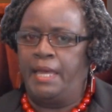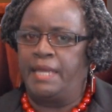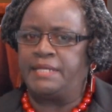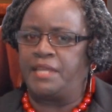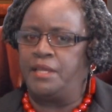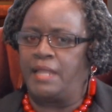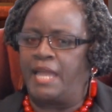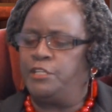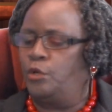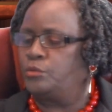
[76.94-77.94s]
And Danielle,
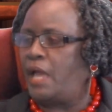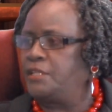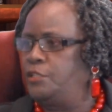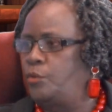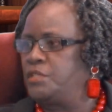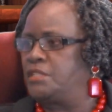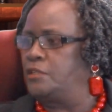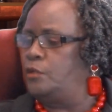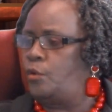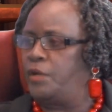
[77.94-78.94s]
I know I noticed
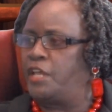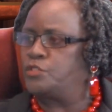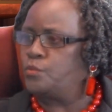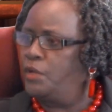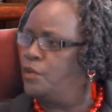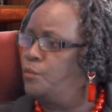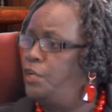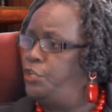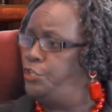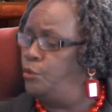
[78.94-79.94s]
that the Lord has really,
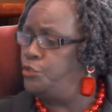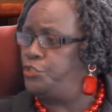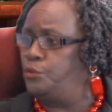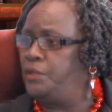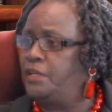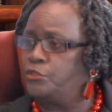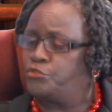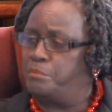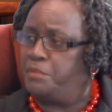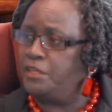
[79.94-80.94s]
really used you in a
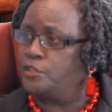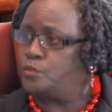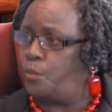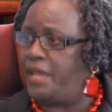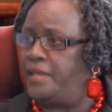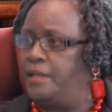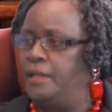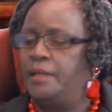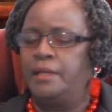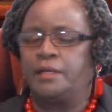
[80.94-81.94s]
tremendous way
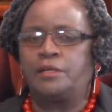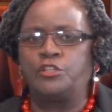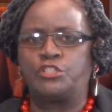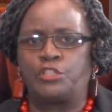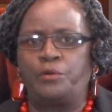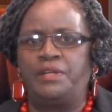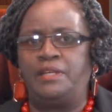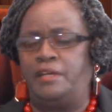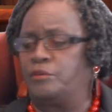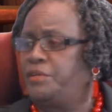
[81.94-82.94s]
yes.
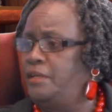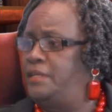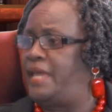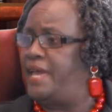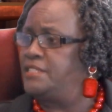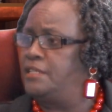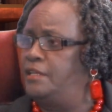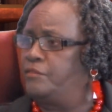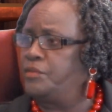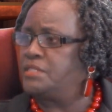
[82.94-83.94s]
concerning inner healing and
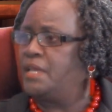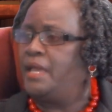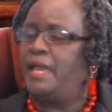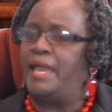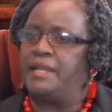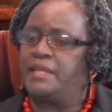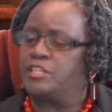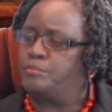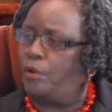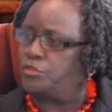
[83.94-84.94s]
deliverance. Yes, and it
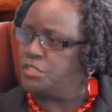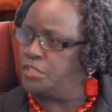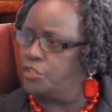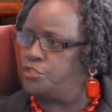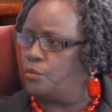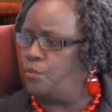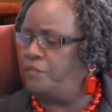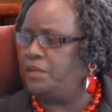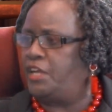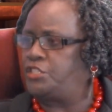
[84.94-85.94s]
has brought such a
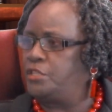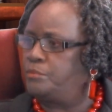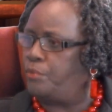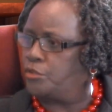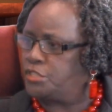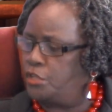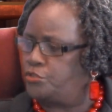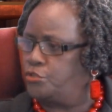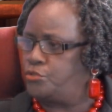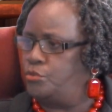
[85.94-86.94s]
revelation, brought
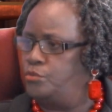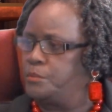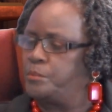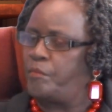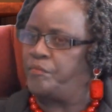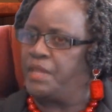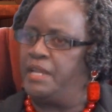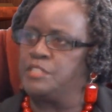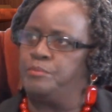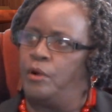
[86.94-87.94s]
such a truth. Mm -hmm.
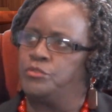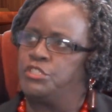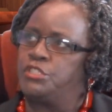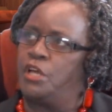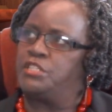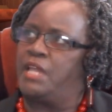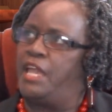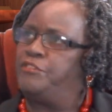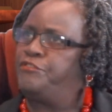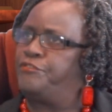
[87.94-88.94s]
It has brought such
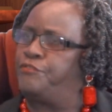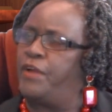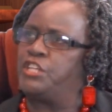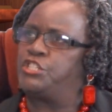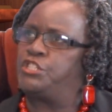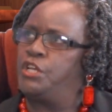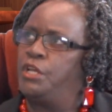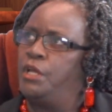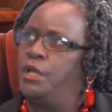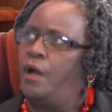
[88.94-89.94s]
a fresh
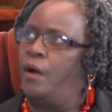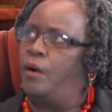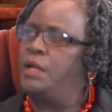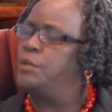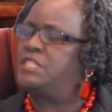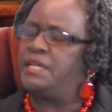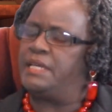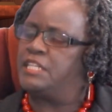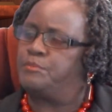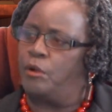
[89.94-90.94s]
uh, it was
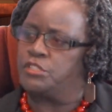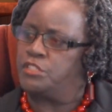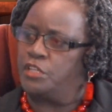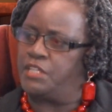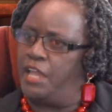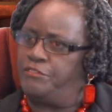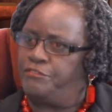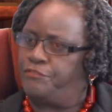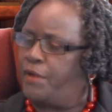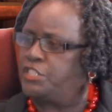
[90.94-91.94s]
it, it, has brought such a
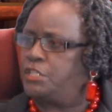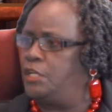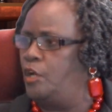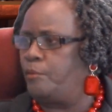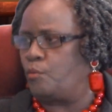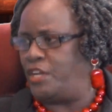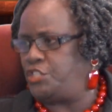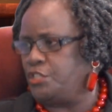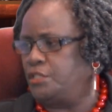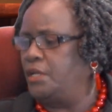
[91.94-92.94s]
fresh
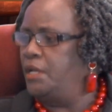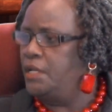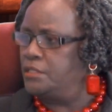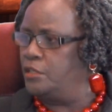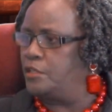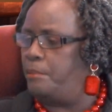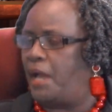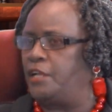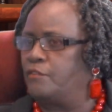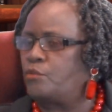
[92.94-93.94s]
liberation to yes. the
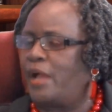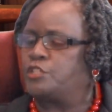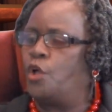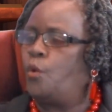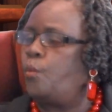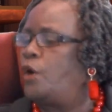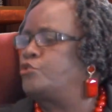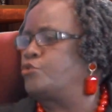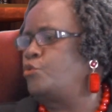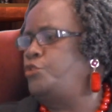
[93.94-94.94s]
body of Christ.
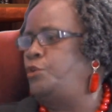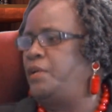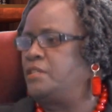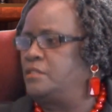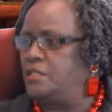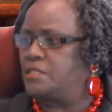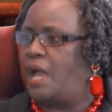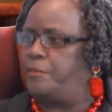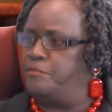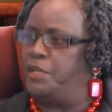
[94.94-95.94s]
What drew you into this
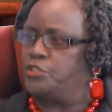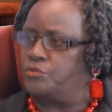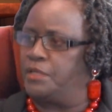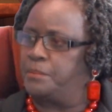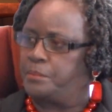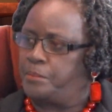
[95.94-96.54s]
type of ministry?